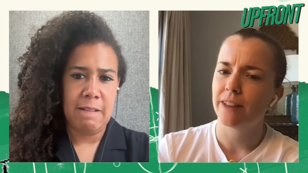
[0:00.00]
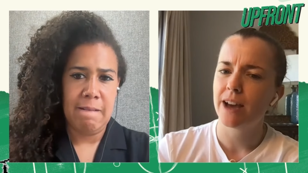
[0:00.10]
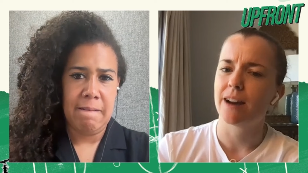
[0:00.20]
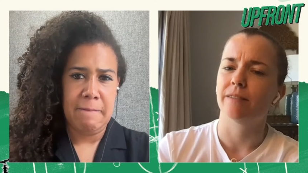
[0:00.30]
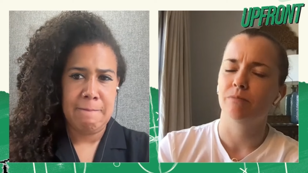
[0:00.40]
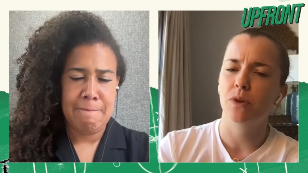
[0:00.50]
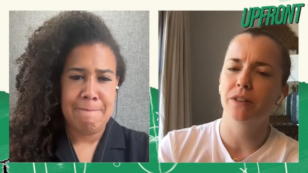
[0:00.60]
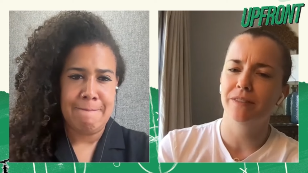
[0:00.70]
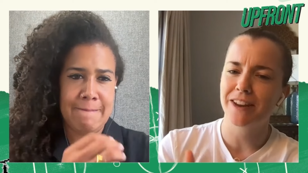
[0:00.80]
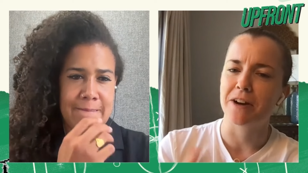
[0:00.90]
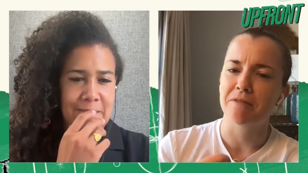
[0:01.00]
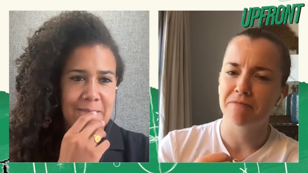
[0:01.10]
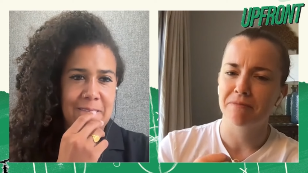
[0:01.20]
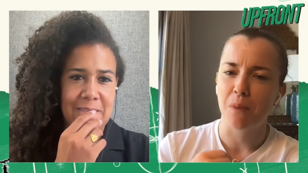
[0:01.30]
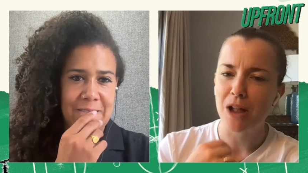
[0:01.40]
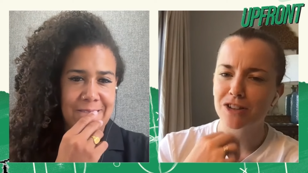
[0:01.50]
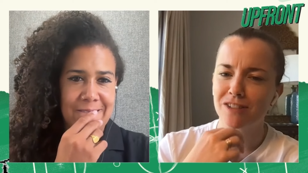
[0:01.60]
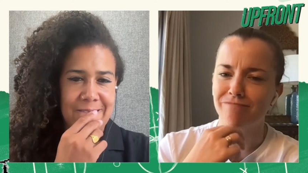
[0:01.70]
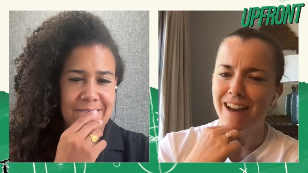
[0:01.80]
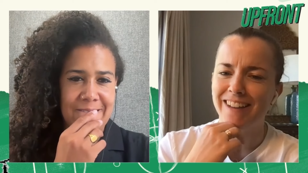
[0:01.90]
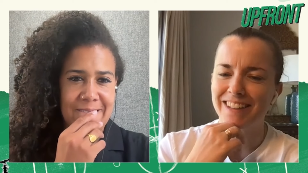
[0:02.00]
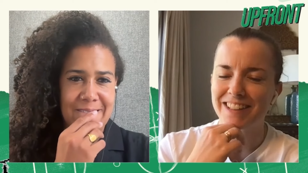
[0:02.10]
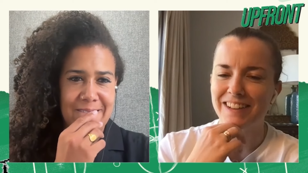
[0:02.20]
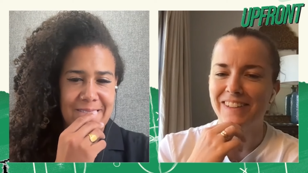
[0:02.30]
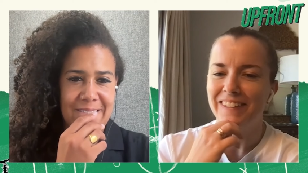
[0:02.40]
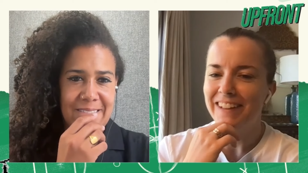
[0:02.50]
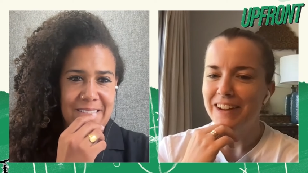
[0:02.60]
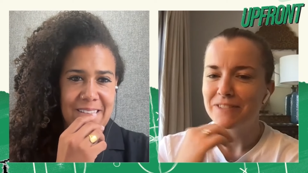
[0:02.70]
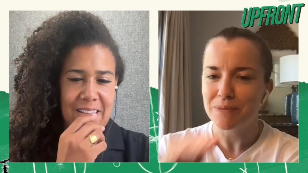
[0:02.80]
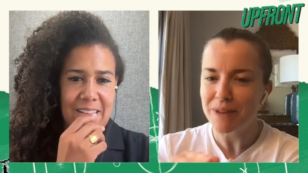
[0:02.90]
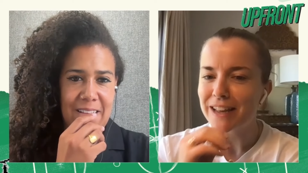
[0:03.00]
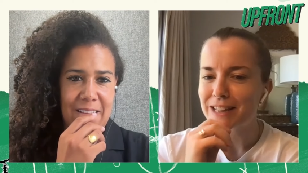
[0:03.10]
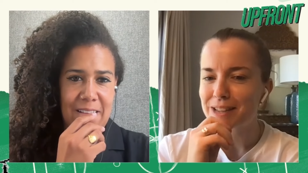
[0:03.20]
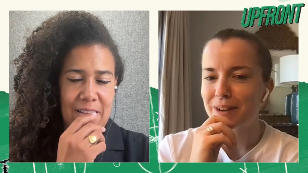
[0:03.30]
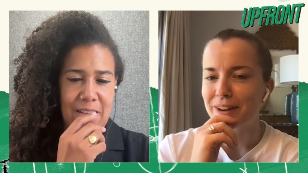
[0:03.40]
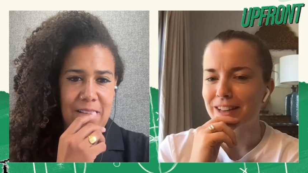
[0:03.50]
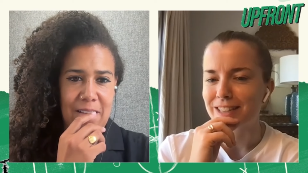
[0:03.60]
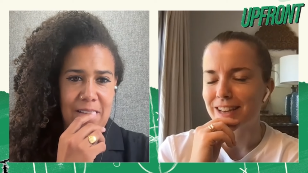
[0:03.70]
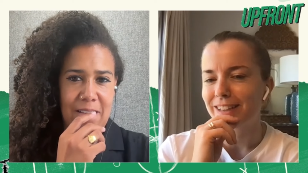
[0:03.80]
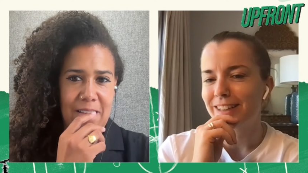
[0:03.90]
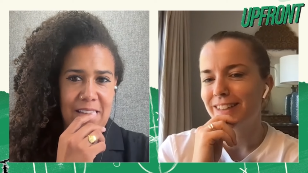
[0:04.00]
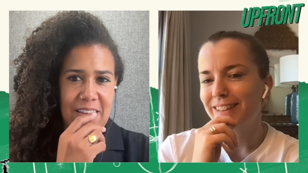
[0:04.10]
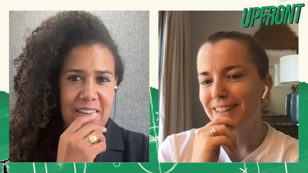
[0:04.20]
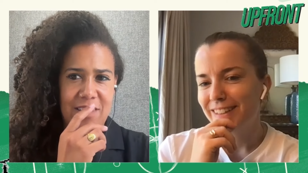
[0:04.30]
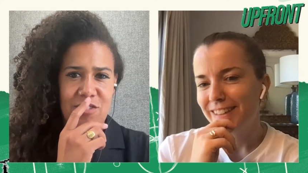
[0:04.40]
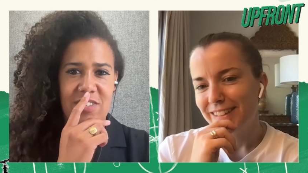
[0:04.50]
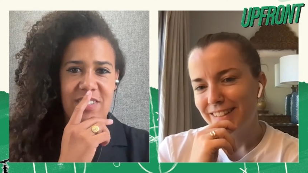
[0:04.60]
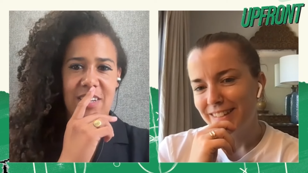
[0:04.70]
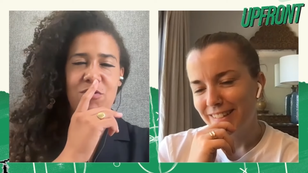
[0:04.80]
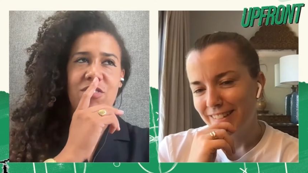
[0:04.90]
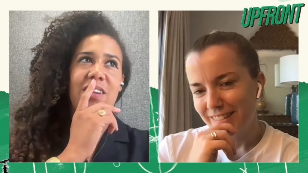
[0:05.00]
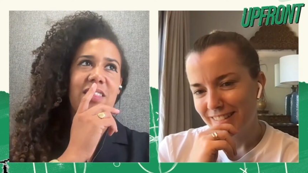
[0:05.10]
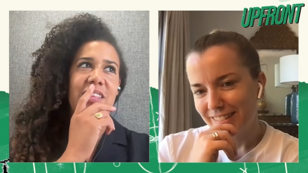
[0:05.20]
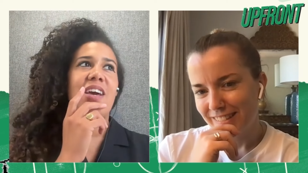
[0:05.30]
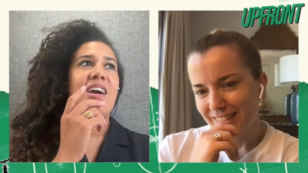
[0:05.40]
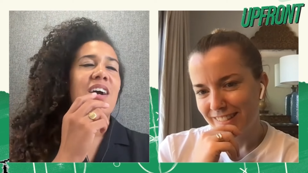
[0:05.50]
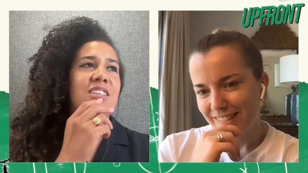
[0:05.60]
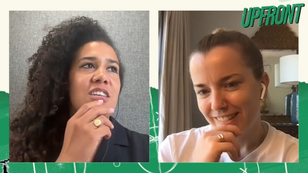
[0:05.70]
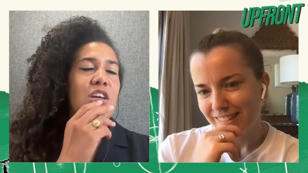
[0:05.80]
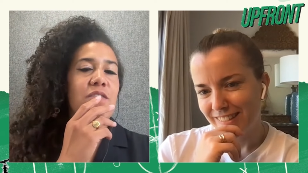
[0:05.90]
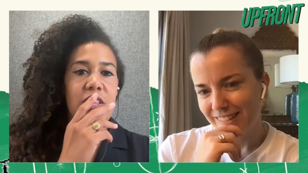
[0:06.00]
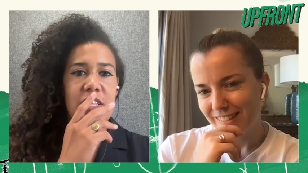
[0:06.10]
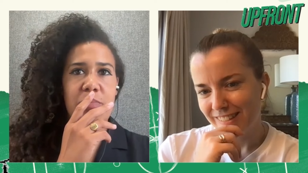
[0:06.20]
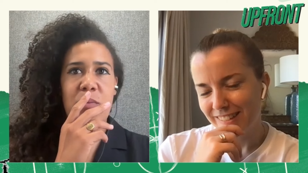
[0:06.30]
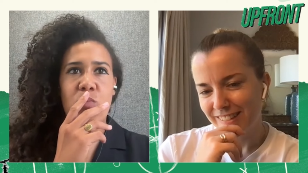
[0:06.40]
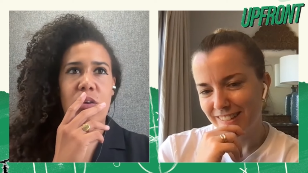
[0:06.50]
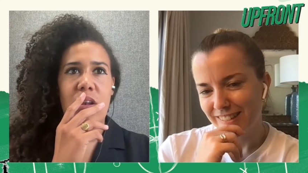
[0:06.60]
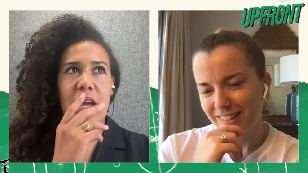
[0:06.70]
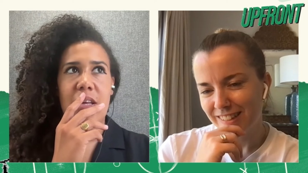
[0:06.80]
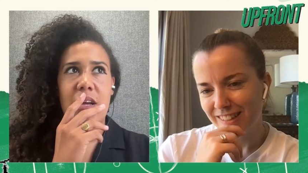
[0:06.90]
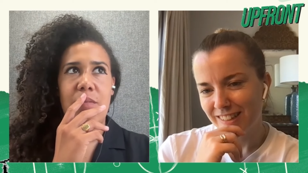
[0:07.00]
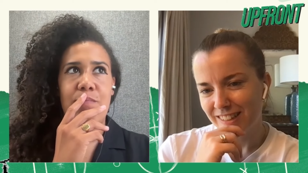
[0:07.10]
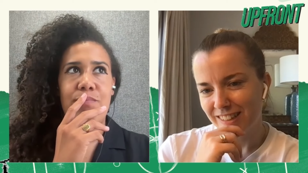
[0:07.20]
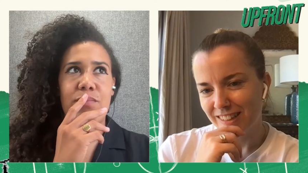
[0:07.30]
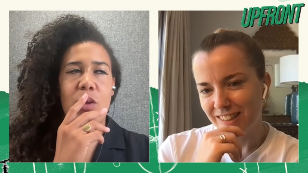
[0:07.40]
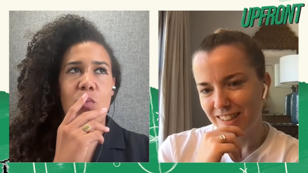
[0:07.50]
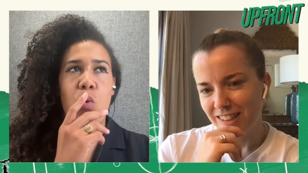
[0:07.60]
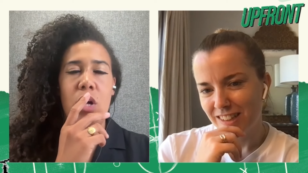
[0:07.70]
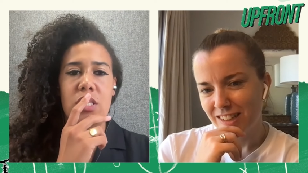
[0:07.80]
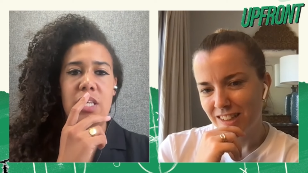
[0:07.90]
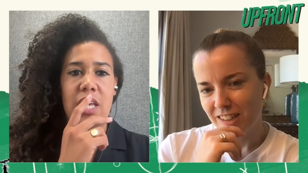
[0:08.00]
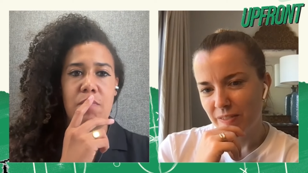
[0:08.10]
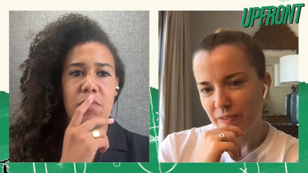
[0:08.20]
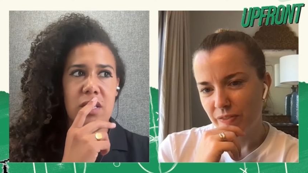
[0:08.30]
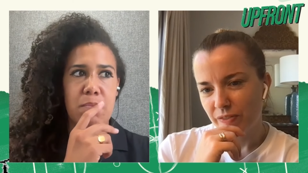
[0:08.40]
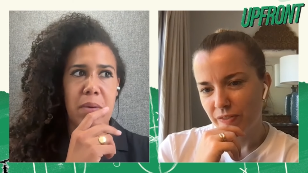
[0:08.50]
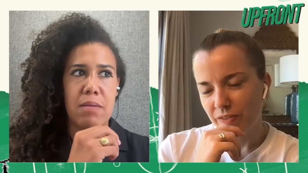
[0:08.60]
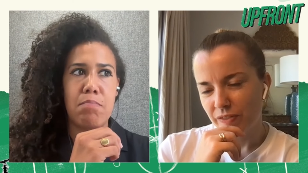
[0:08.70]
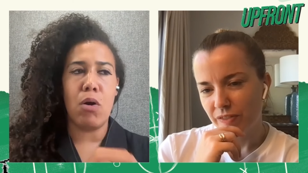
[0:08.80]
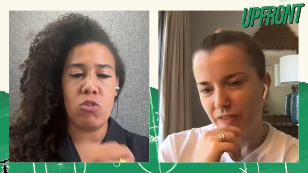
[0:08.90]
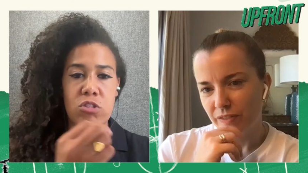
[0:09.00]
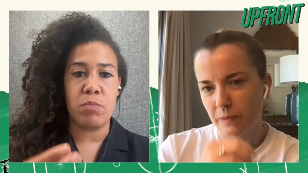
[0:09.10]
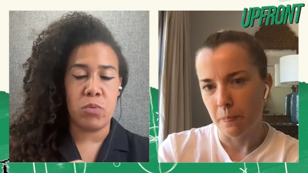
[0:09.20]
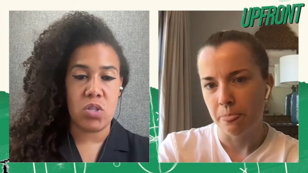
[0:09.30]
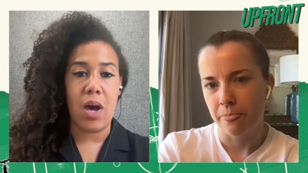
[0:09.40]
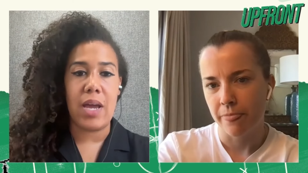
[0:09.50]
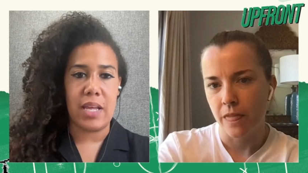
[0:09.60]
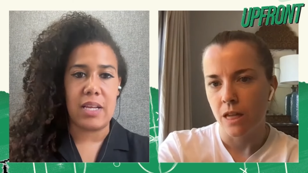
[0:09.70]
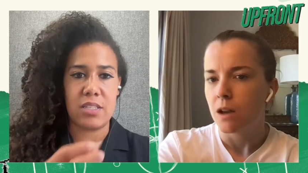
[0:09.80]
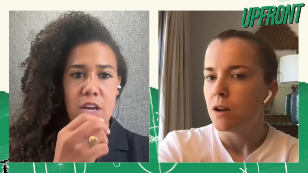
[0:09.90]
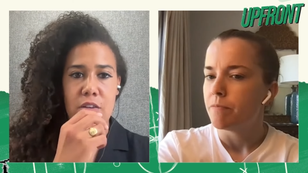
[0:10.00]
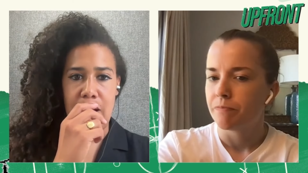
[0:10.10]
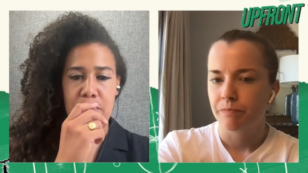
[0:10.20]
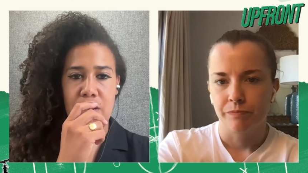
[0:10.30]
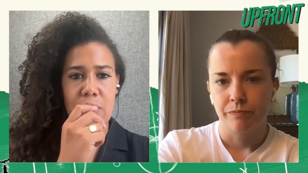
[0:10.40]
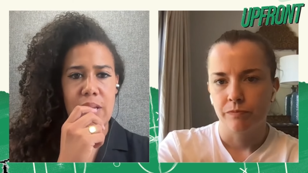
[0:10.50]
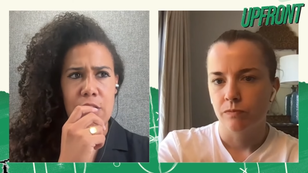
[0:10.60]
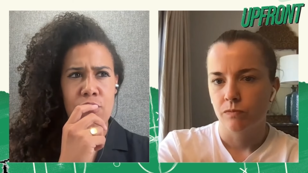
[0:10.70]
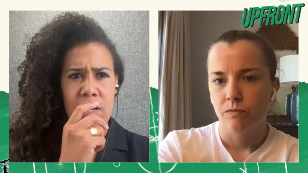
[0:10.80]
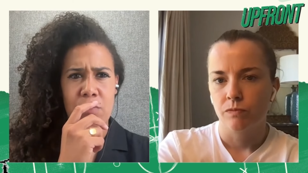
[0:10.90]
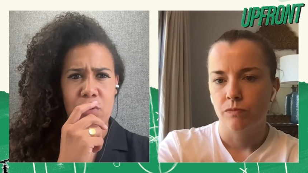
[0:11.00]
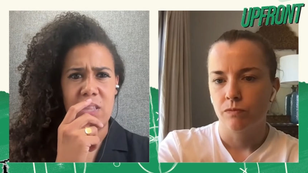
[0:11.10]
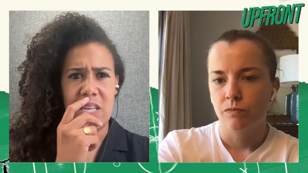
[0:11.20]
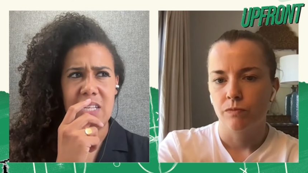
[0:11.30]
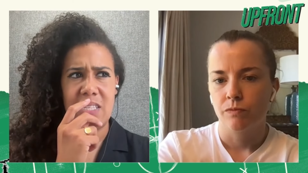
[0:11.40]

Speaker 1: Yeah, well, you know, well done. So for me, that's who I'm going to say. Interesting. I'm trying to think.
Speaker 2: So I don't think there's been like one team that has made multiple signings that are absolutely incredible. I think it